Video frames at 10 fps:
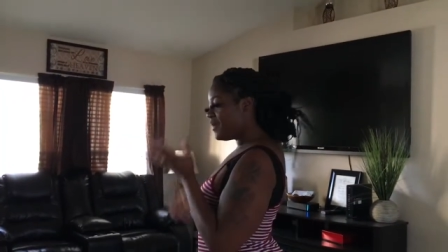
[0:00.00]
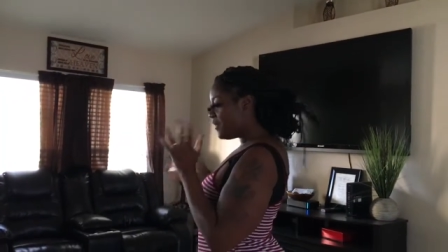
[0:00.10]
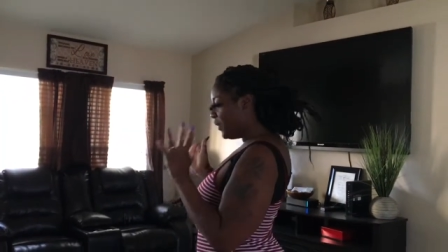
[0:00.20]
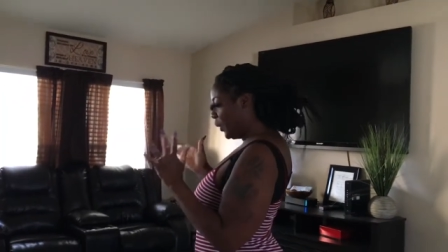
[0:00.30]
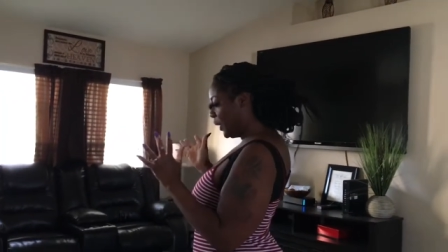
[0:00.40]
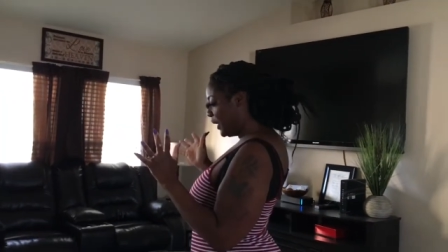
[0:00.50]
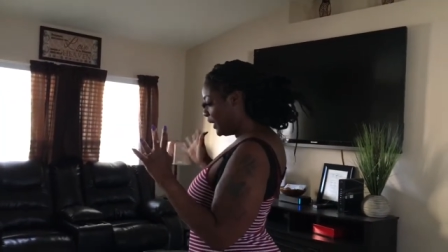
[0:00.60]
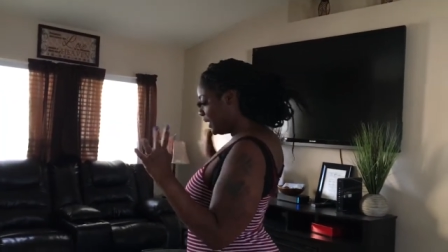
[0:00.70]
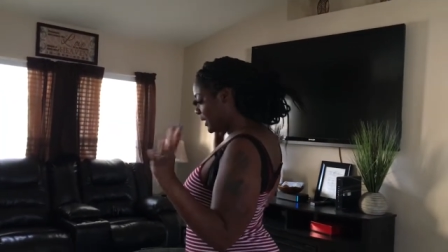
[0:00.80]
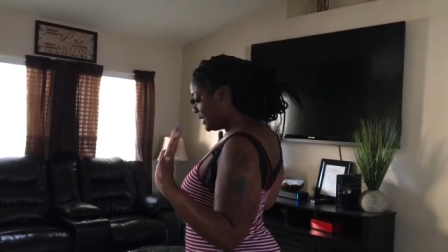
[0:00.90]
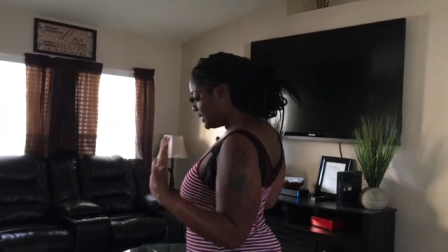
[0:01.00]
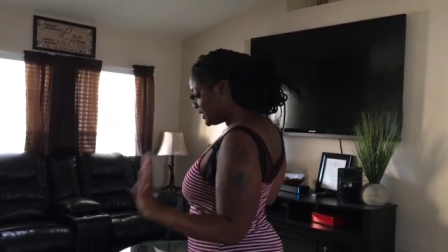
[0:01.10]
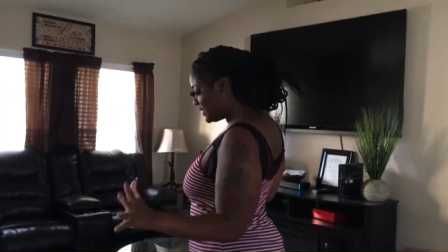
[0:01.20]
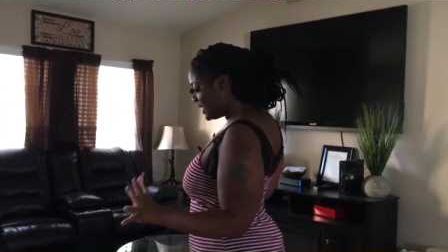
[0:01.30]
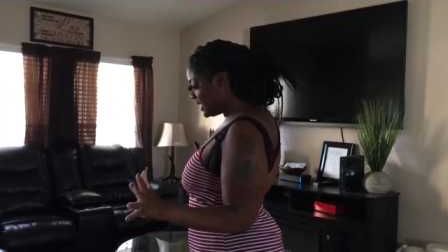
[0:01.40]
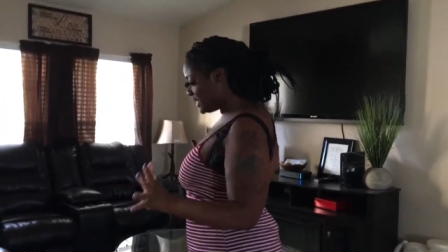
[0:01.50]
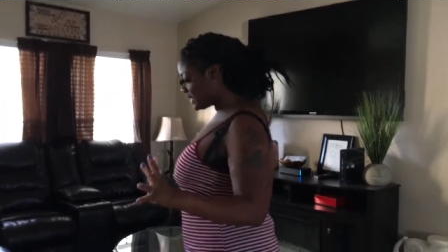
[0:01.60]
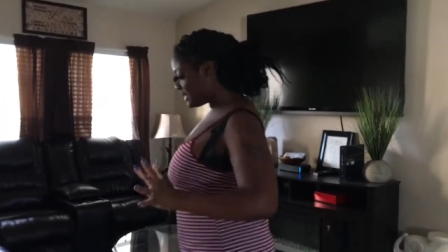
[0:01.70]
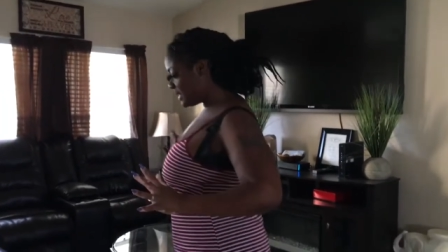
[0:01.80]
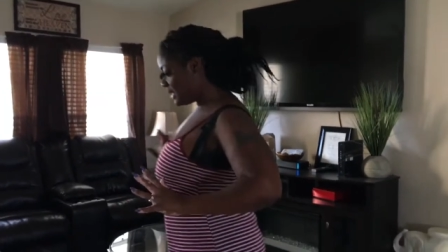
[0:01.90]
for six
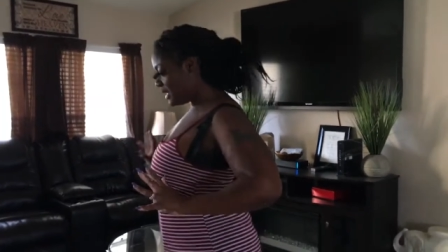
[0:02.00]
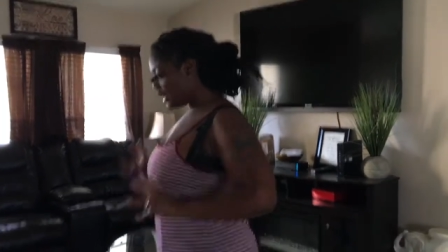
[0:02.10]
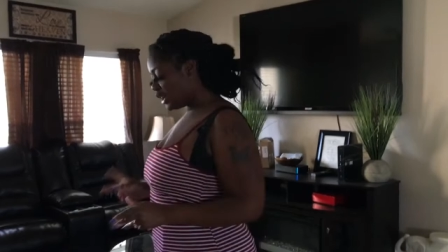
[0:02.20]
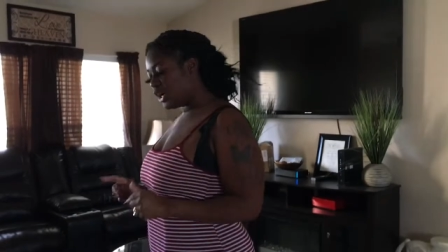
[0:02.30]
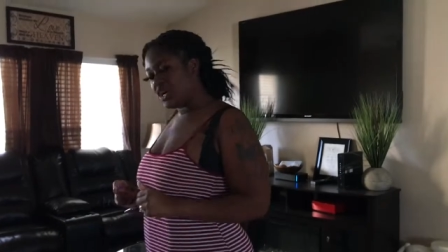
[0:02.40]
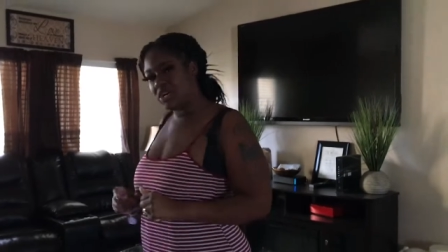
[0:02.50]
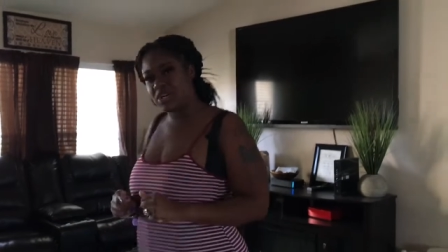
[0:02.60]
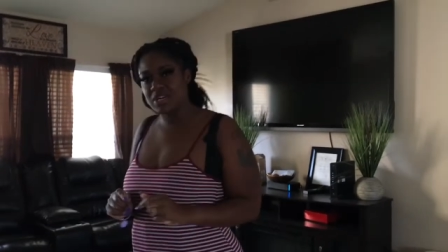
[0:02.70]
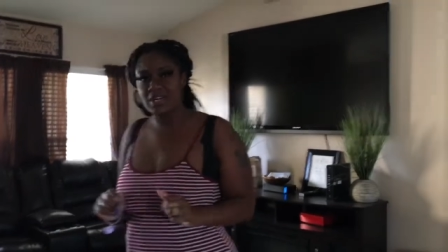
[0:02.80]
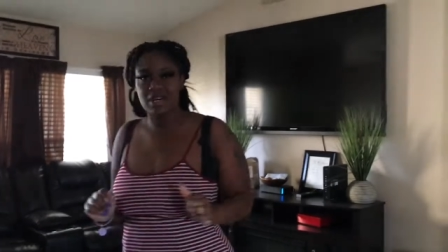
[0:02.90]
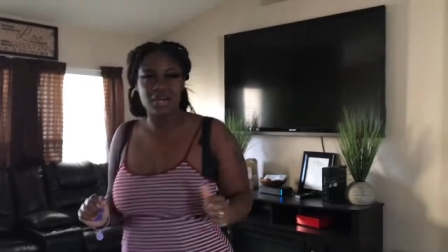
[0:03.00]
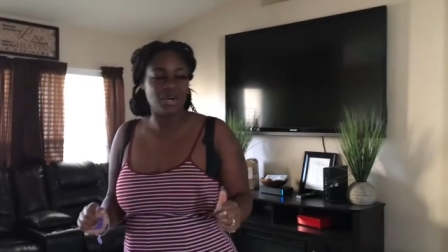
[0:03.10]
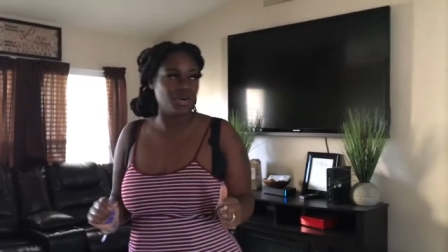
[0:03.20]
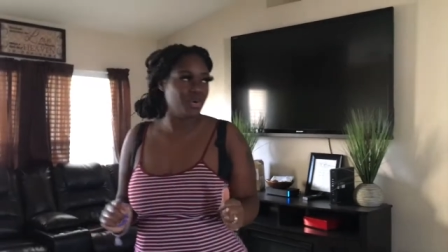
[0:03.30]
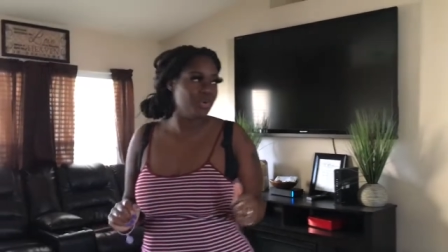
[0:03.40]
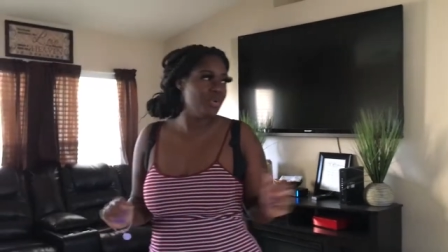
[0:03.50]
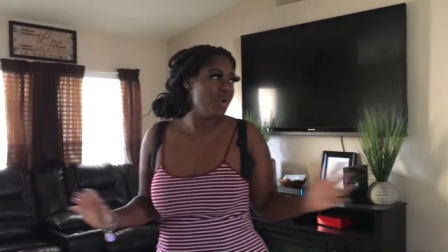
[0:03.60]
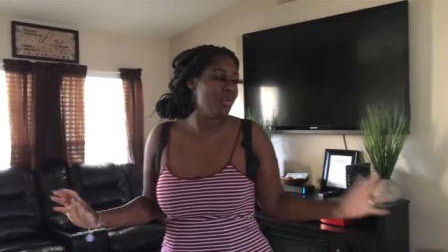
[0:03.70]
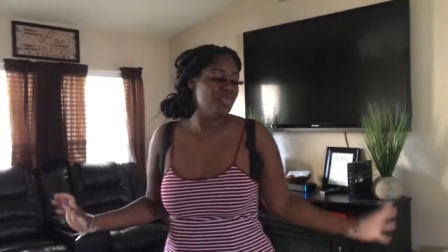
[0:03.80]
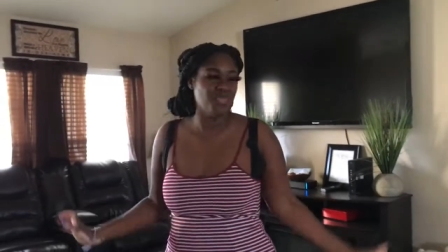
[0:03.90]
long
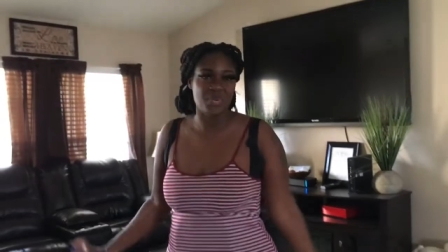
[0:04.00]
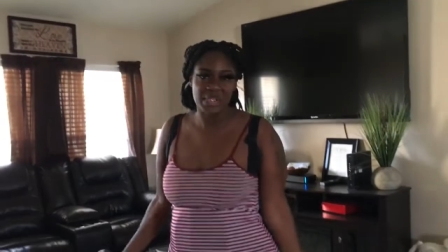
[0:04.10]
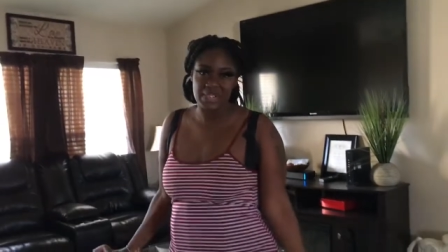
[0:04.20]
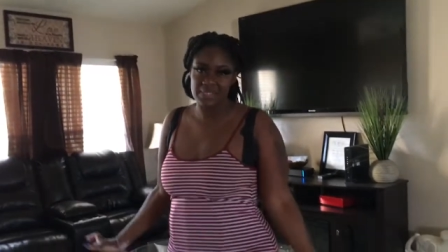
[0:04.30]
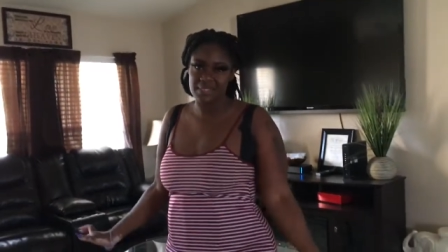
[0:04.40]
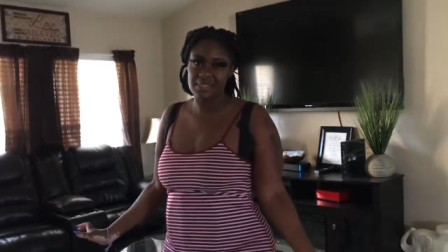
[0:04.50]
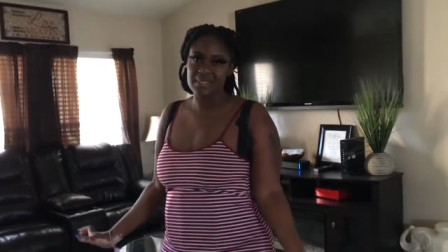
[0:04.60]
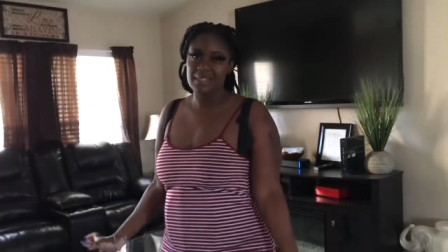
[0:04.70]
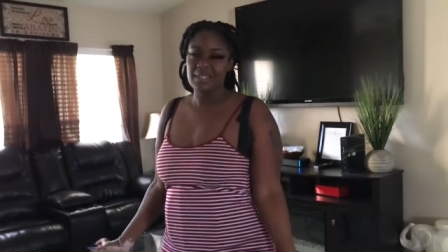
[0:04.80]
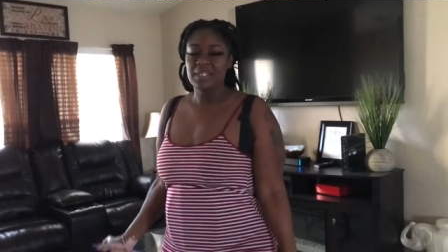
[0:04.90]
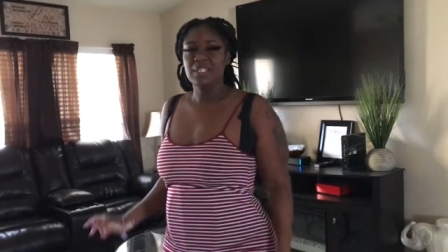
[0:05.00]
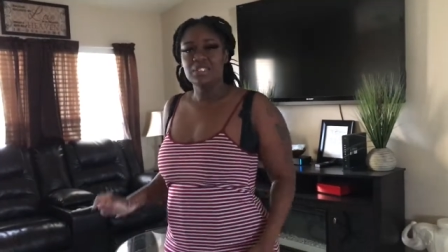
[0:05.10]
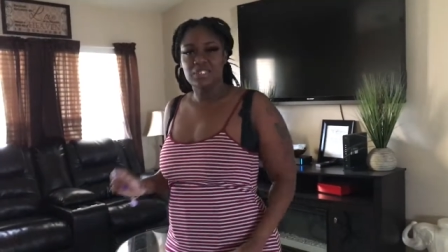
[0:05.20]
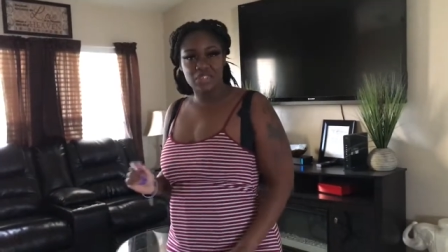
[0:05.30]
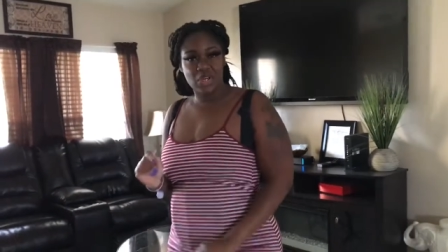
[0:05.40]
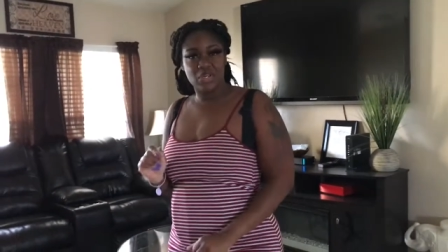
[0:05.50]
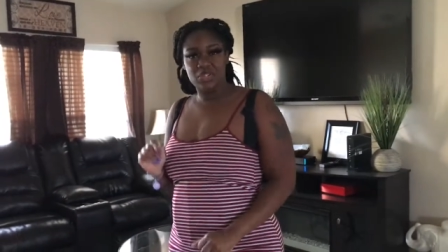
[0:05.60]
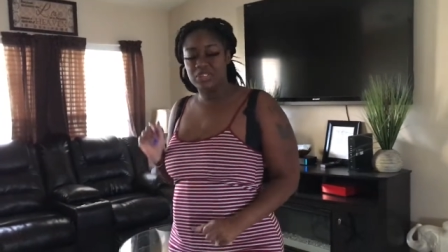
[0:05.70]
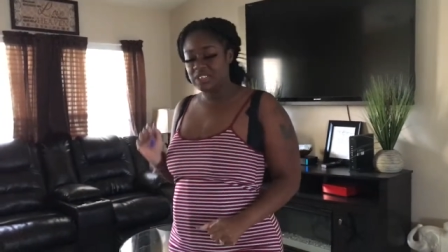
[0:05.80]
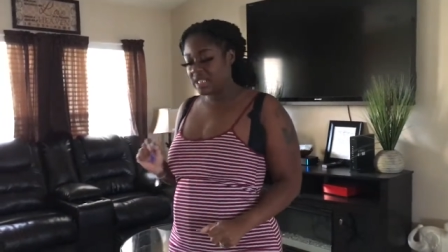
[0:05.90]
whole weeks
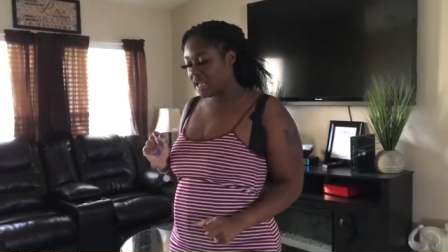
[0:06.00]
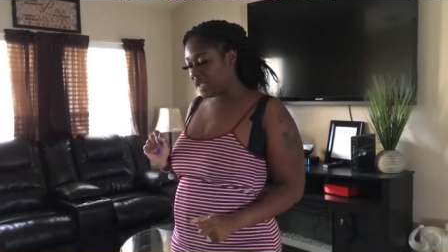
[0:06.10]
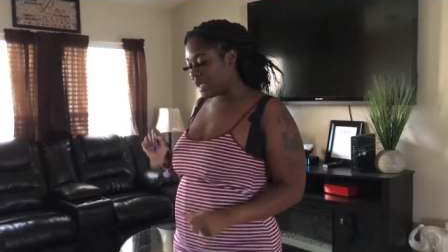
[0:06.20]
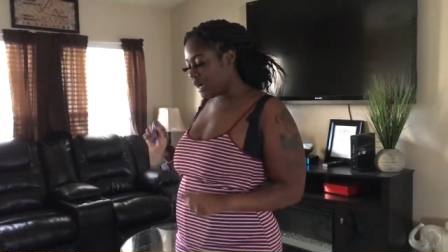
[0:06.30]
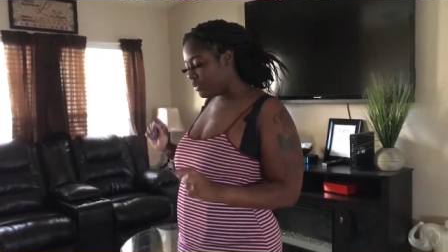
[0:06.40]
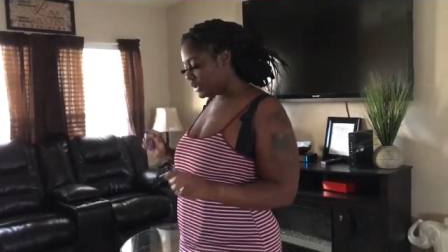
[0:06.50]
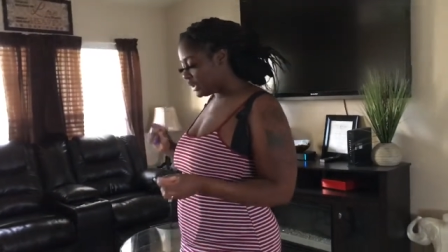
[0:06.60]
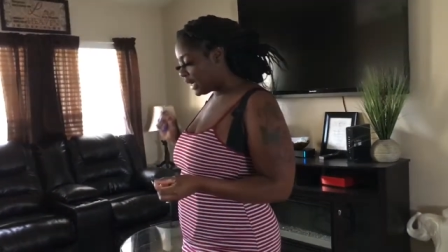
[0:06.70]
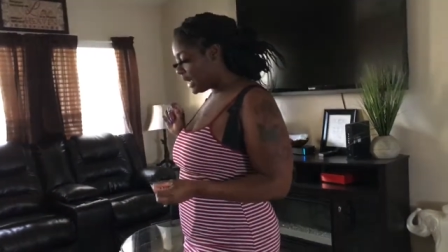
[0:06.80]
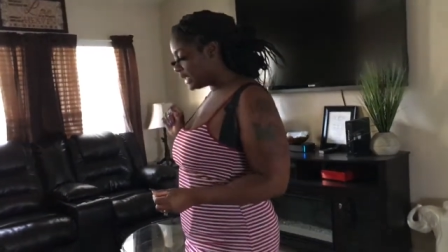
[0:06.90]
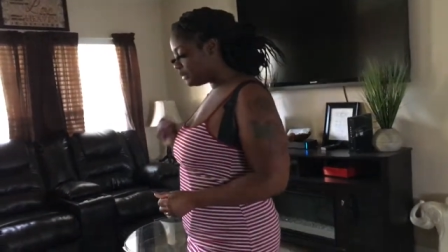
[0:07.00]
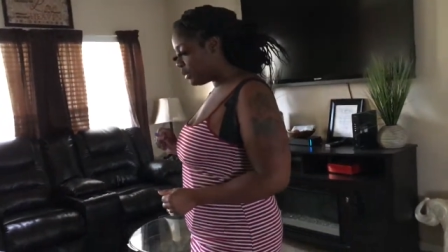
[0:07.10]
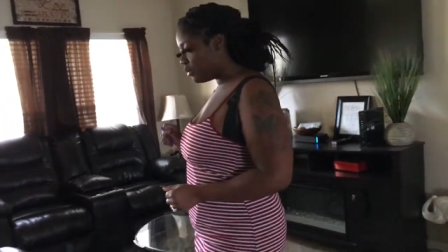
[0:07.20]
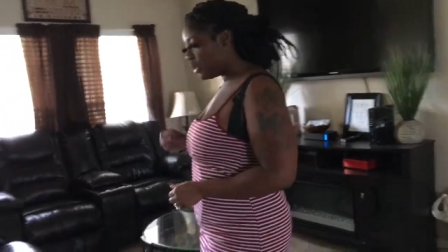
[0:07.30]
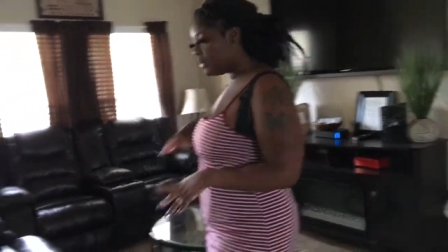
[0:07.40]
so today I want y'all to have this moment with